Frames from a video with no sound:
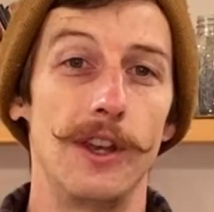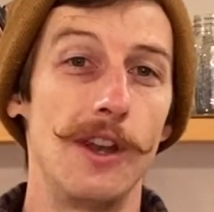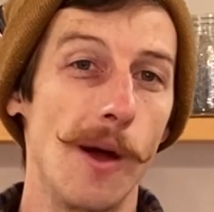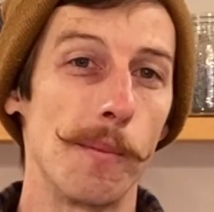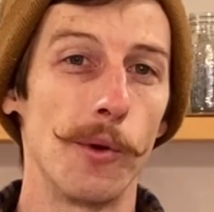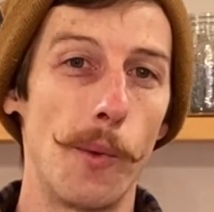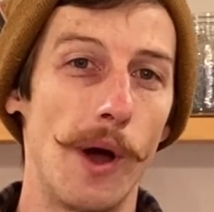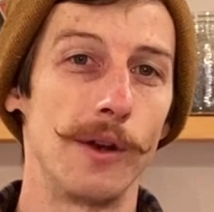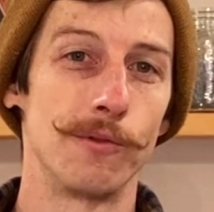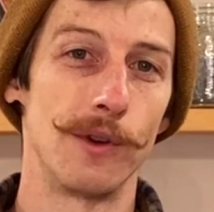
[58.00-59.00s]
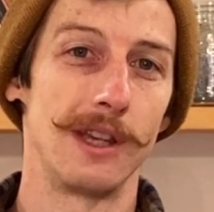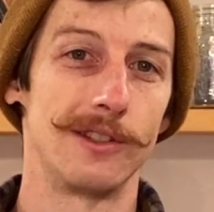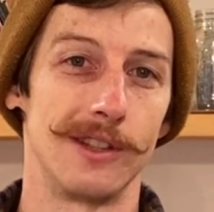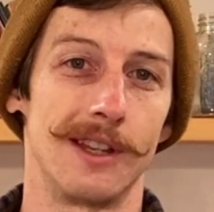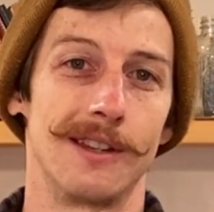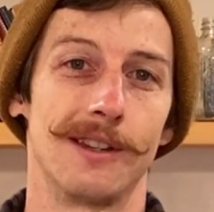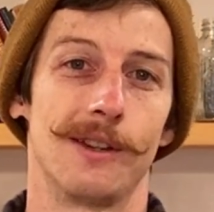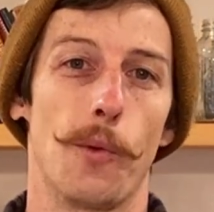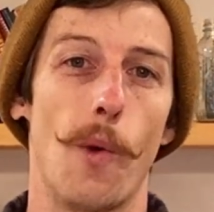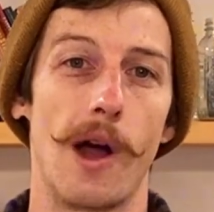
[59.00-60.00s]
The number one reason
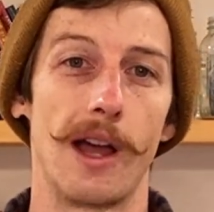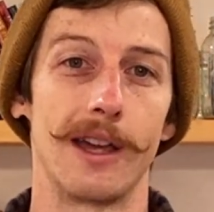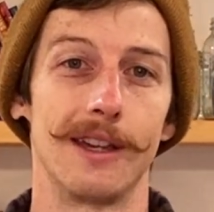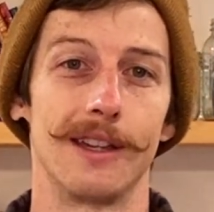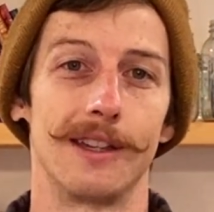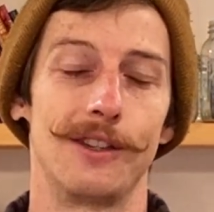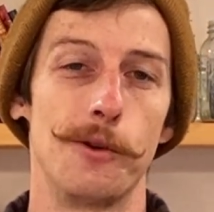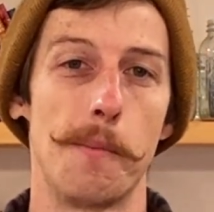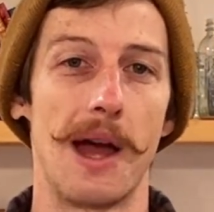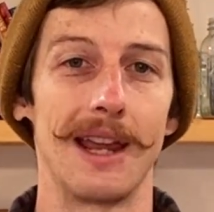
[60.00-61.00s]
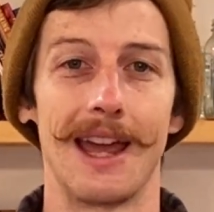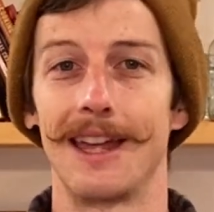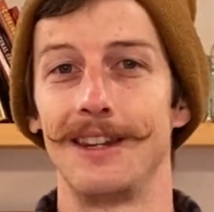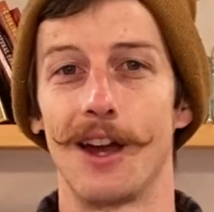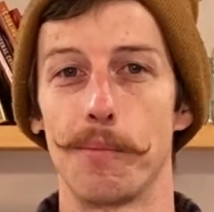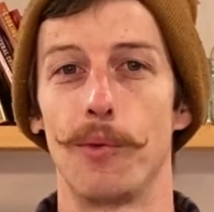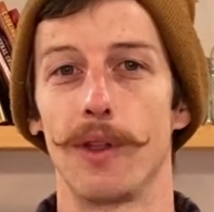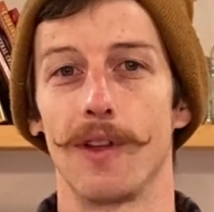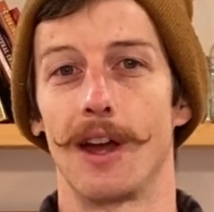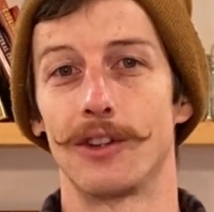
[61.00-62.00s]
why you might end up
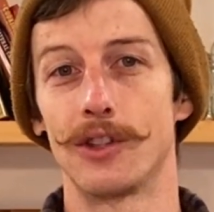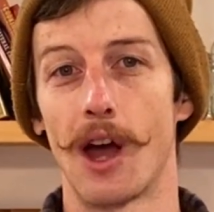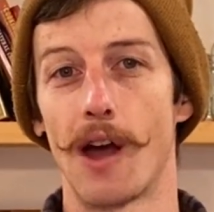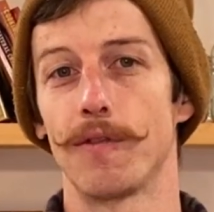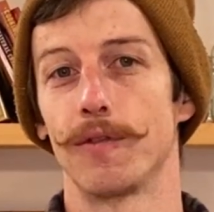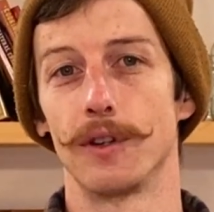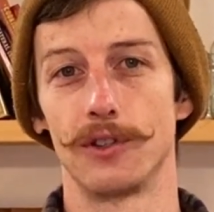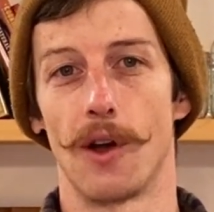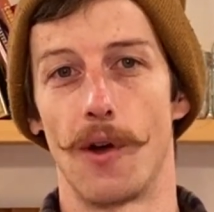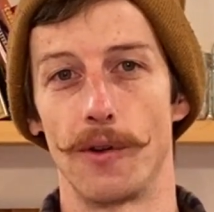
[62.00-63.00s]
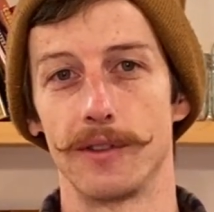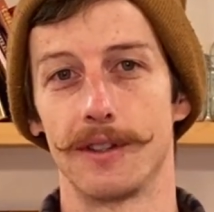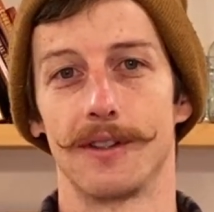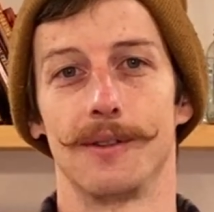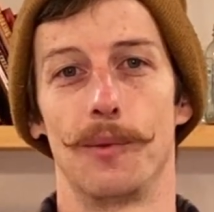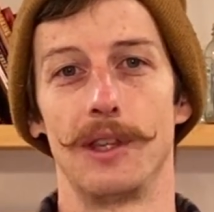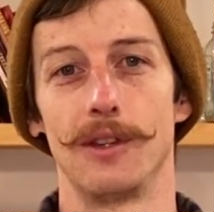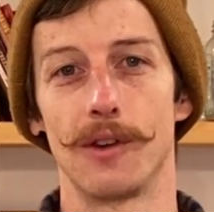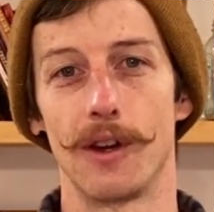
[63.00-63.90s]
with a tough result when you